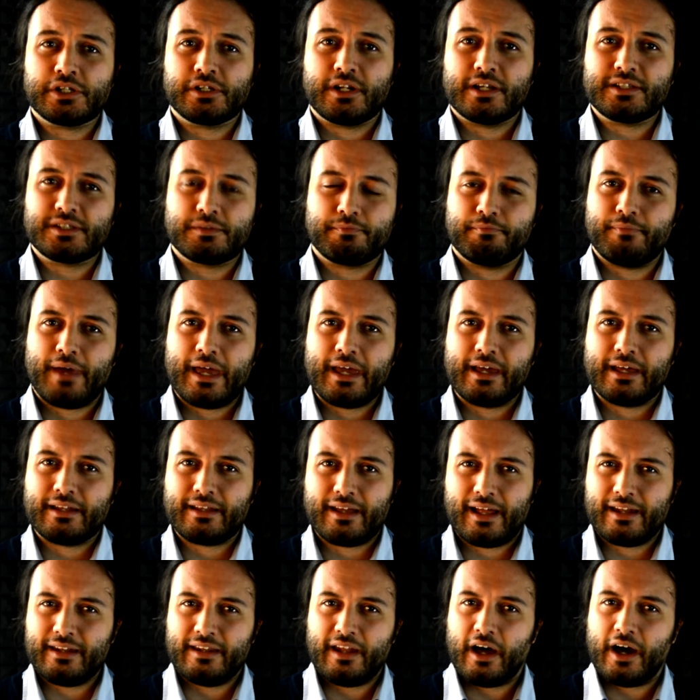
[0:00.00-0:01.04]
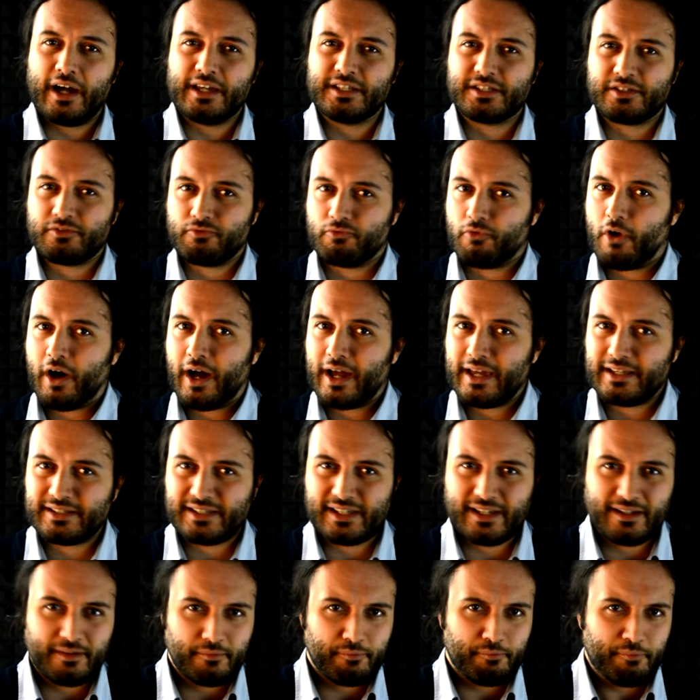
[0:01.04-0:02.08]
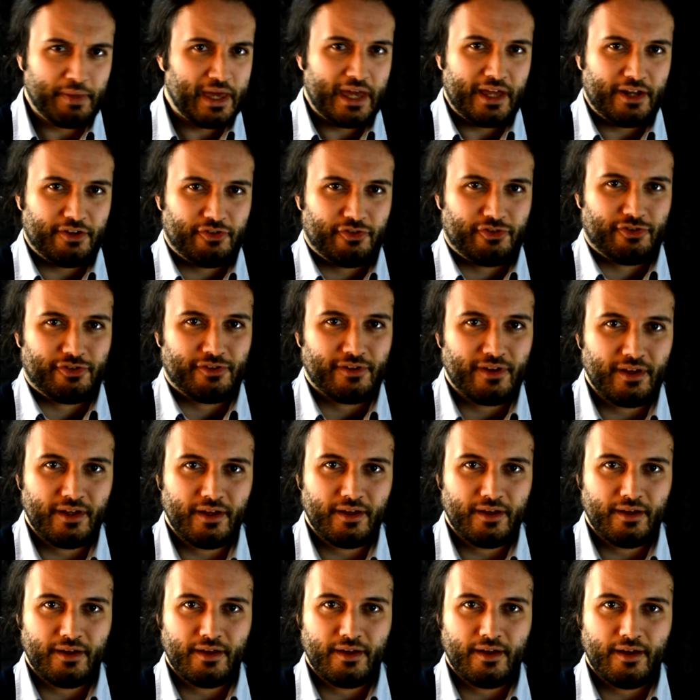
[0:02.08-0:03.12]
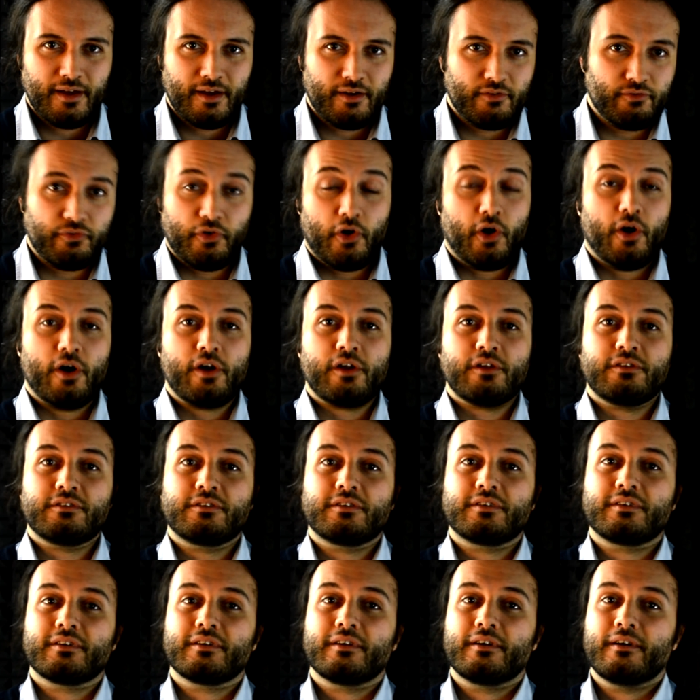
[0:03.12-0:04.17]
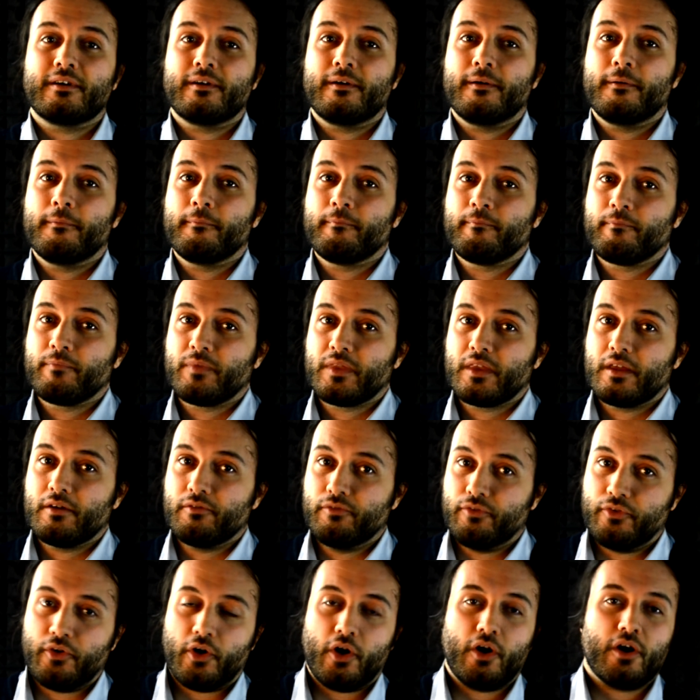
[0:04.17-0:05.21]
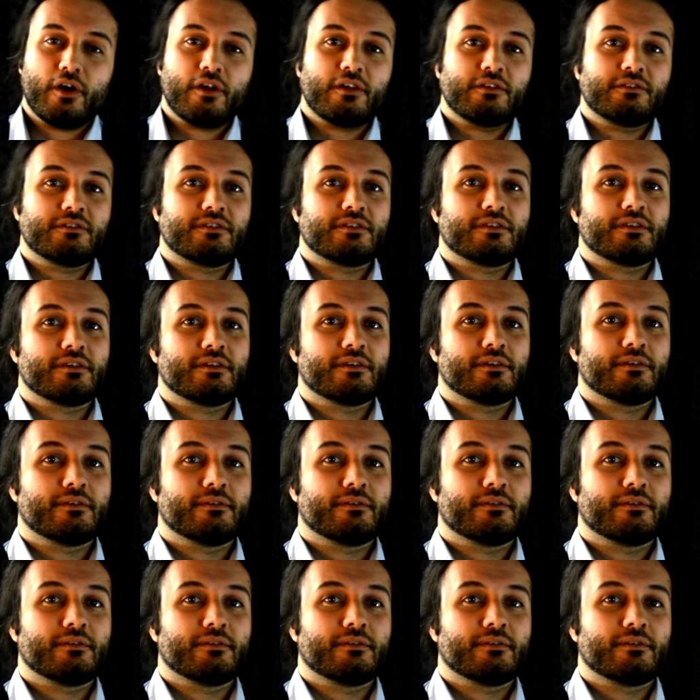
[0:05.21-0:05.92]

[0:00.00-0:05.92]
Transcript: Let's make it a nice rising pitch. Vort. Vort.